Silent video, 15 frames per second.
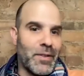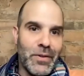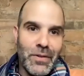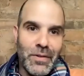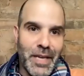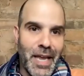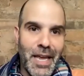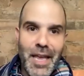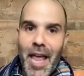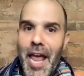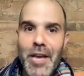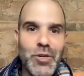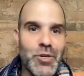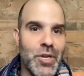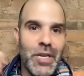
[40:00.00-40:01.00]
little
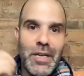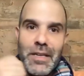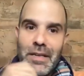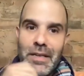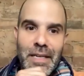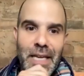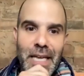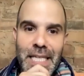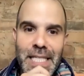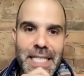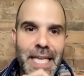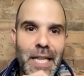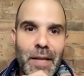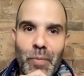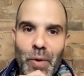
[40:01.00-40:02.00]
vacation and
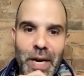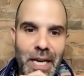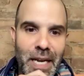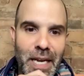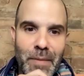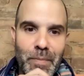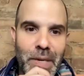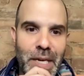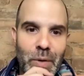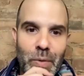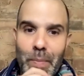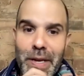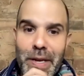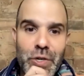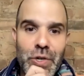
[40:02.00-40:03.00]
celebrating him being in
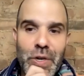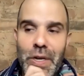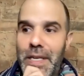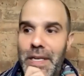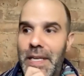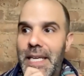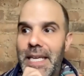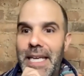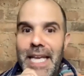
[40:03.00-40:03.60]
remission